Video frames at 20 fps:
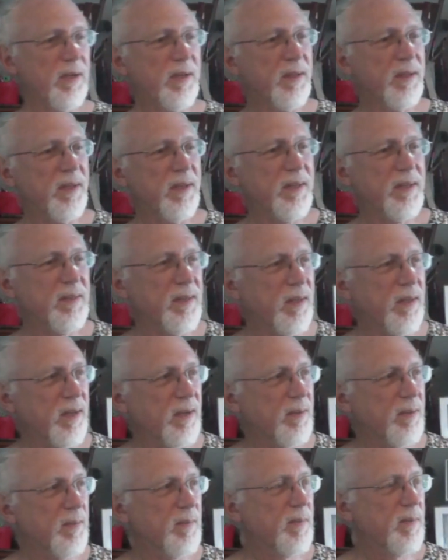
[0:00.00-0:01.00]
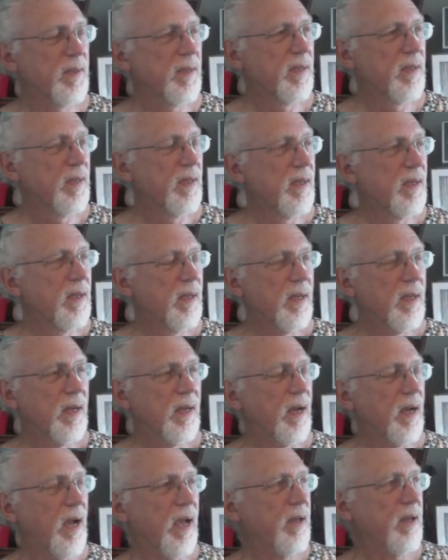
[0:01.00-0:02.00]
that um,
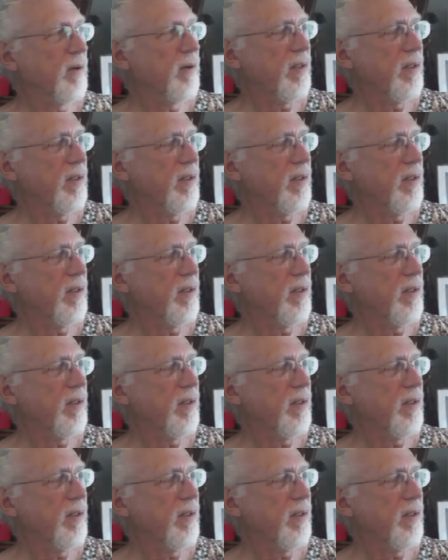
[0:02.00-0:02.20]
i don't